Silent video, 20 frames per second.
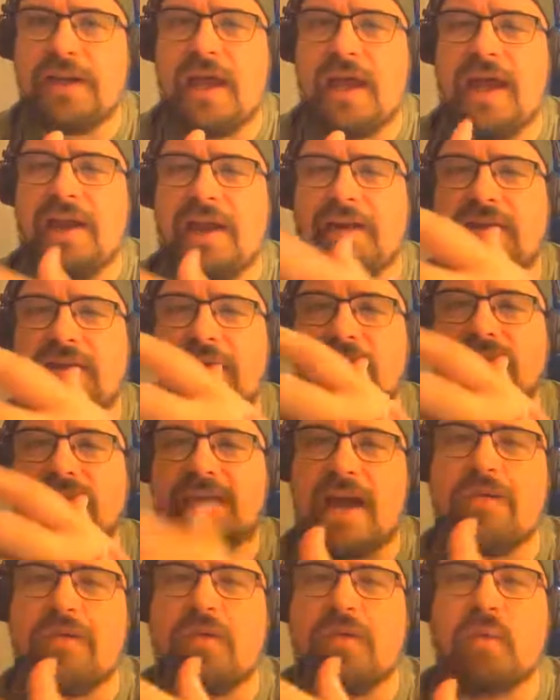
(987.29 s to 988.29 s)
and it
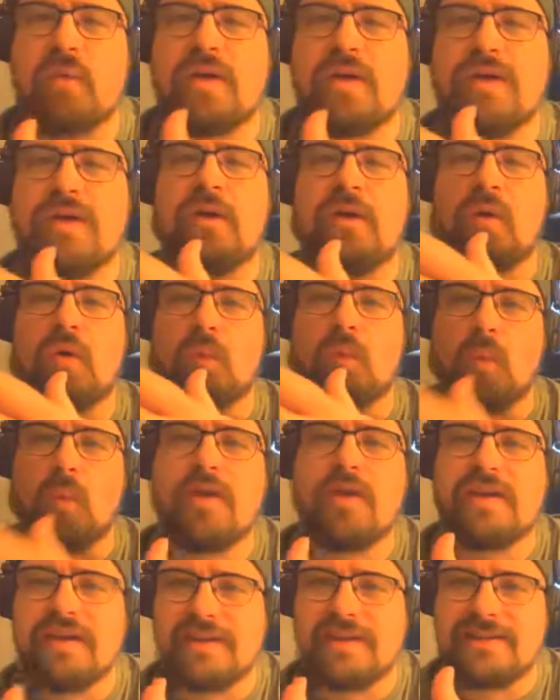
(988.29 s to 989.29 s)
was everyone
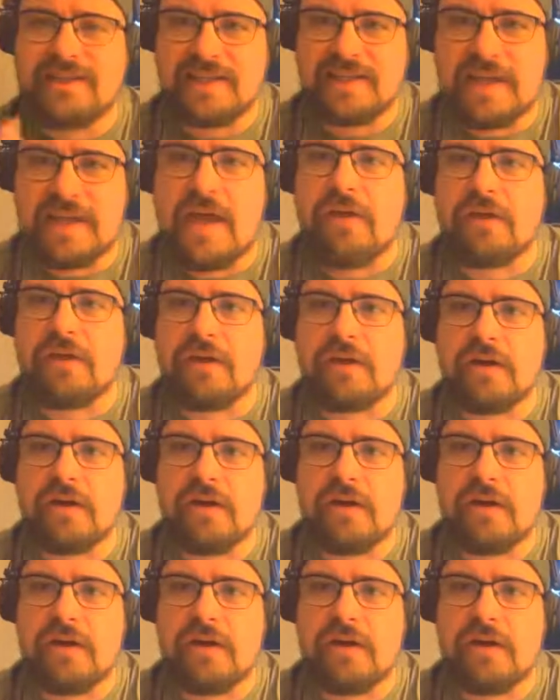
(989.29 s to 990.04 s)
working together.